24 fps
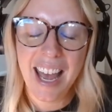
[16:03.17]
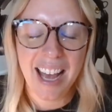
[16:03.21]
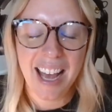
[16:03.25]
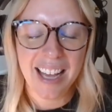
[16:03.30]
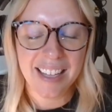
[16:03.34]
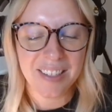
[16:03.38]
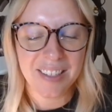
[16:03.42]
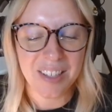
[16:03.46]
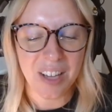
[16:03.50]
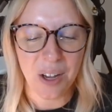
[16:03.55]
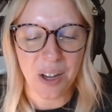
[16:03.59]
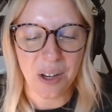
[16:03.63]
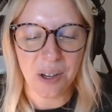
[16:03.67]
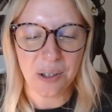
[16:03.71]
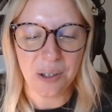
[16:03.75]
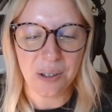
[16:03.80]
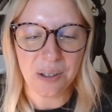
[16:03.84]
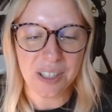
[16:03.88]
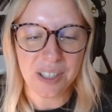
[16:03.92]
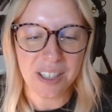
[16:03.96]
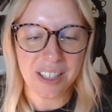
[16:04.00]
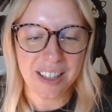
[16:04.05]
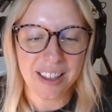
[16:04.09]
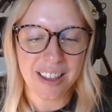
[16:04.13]

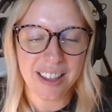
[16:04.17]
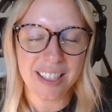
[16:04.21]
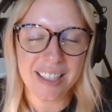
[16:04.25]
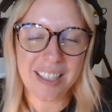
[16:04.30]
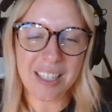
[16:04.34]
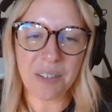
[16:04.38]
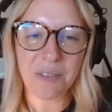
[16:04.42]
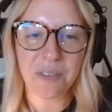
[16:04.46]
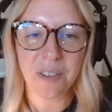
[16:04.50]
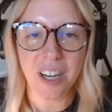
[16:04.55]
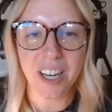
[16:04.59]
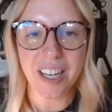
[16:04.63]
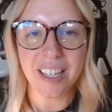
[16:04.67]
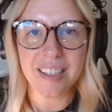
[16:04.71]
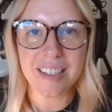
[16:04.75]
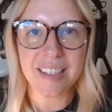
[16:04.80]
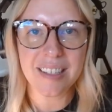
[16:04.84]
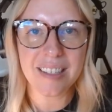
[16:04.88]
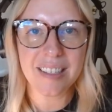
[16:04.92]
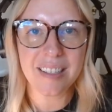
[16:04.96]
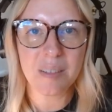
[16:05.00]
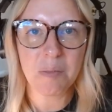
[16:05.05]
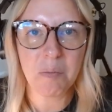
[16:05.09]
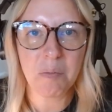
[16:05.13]
So the
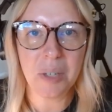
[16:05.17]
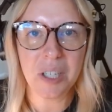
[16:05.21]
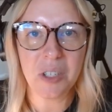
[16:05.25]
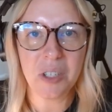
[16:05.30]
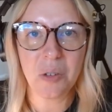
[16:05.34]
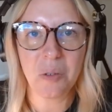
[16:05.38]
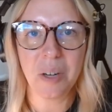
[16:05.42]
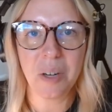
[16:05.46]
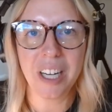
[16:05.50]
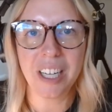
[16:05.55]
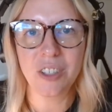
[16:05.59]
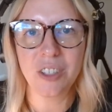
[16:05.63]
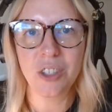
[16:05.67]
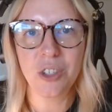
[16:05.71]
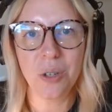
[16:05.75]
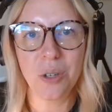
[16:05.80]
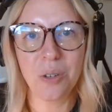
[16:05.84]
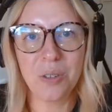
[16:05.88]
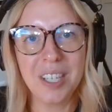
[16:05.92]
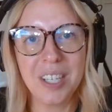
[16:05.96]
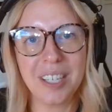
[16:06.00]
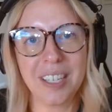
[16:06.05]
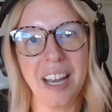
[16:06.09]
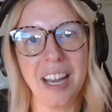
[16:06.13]
difference between
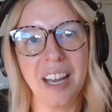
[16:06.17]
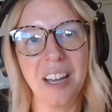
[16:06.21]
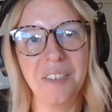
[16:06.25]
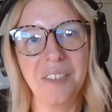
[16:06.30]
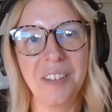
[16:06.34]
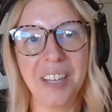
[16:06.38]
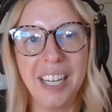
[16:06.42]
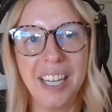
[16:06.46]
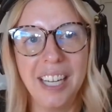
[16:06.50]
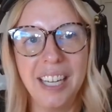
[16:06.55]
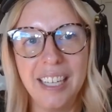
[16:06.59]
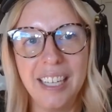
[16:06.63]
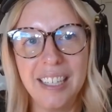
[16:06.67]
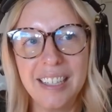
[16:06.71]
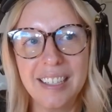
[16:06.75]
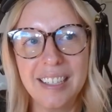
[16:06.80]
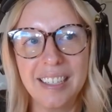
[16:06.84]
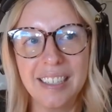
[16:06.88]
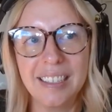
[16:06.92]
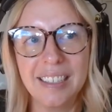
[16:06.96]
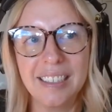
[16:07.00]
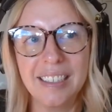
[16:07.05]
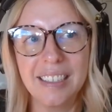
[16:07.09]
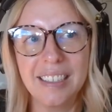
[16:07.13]
choosing to have kids
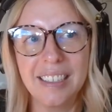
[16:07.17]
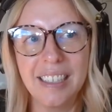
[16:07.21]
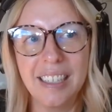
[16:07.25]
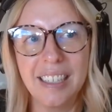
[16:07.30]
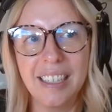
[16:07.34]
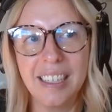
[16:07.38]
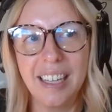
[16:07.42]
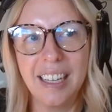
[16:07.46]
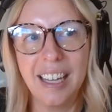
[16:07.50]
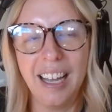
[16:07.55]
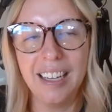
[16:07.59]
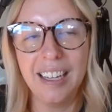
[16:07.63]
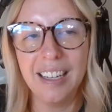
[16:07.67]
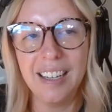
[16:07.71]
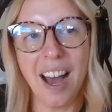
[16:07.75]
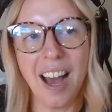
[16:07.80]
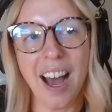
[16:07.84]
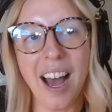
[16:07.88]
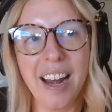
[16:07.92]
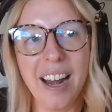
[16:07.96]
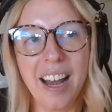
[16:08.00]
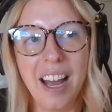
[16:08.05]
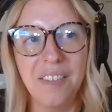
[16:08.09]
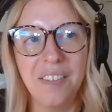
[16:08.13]
and
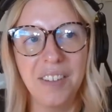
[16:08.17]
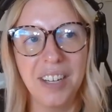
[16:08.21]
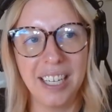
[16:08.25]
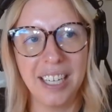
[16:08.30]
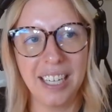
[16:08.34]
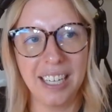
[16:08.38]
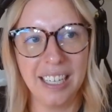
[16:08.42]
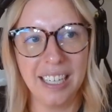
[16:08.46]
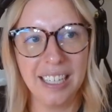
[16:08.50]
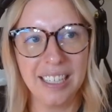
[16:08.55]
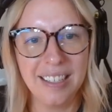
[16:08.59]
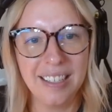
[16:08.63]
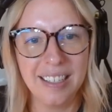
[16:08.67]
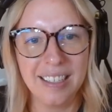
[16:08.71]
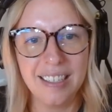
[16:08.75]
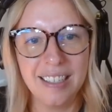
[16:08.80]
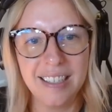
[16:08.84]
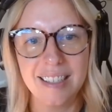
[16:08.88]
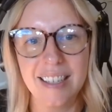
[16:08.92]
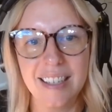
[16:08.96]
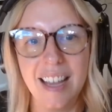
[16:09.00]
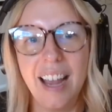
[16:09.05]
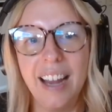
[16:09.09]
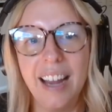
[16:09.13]
not having kids and
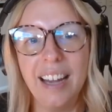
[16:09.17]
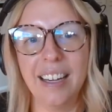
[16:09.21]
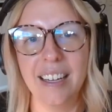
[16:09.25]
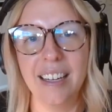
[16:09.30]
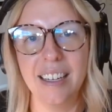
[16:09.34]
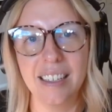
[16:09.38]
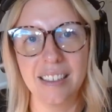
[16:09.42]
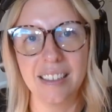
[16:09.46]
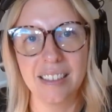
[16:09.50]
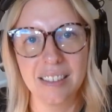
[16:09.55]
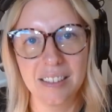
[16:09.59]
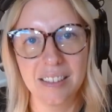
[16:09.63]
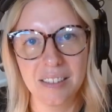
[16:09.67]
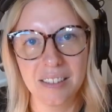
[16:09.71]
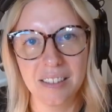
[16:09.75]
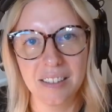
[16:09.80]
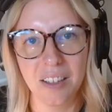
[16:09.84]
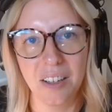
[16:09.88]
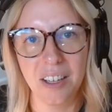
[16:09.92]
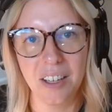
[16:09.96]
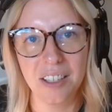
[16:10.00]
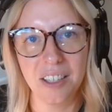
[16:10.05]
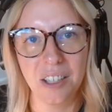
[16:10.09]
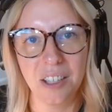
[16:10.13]
deciding
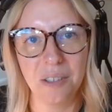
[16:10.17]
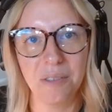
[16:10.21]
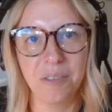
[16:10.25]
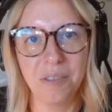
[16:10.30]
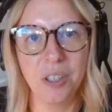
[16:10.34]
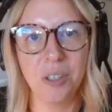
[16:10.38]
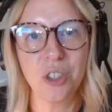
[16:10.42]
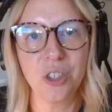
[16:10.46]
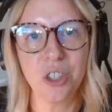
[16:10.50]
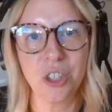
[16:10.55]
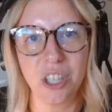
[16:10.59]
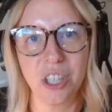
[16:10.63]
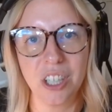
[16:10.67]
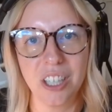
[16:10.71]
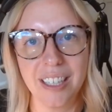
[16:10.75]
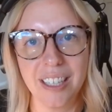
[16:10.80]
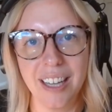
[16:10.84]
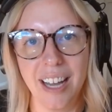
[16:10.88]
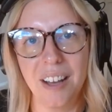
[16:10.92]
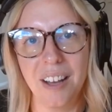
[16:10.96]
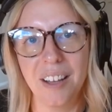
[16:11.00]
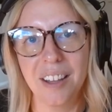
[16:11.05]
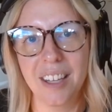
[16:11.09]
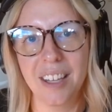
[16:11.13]
on our future and
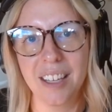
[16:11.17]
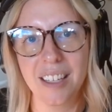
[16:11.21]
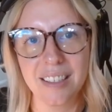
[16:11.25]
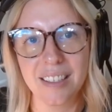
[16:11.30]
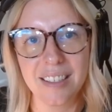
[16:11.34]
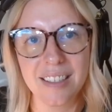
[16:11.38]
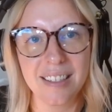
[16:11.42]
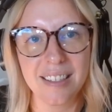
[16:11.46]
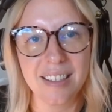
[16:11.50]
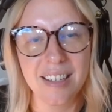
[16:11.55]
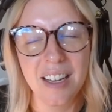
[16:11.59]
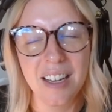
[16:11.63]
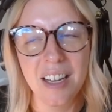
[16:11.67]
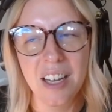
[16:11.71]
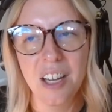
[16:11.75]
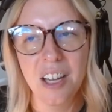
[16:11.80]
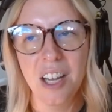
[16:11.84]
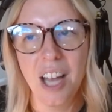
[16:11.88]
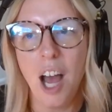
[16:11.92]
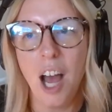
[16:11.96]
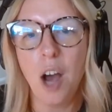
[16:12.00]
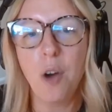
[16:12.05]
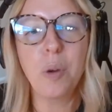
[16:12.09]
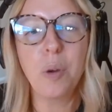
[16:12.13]

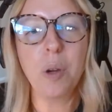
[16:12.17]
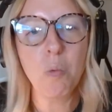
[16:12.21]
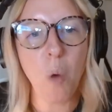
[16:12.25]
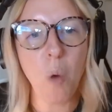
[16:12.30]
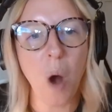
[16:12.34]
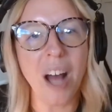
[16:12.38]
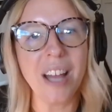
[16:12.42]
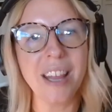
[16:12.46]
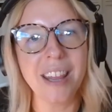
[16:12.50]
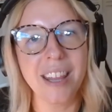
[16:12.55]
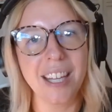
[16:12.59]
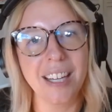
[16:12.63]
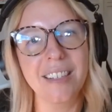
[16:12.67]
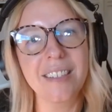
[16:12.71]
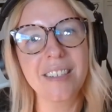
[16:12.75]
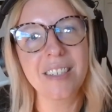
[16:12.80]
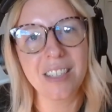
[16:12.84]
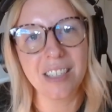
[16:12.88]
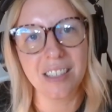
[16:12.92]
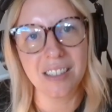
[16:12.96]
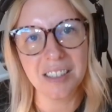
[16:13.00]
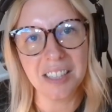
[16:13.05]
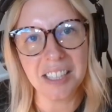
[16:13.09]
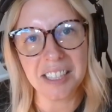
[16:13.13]
how we want things to
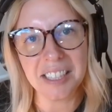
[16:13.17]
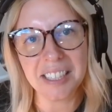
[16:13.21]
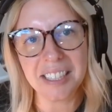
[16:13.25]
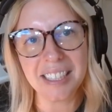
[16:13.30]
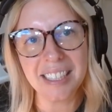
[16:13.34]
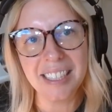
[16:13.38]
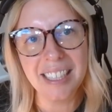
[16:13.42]
look,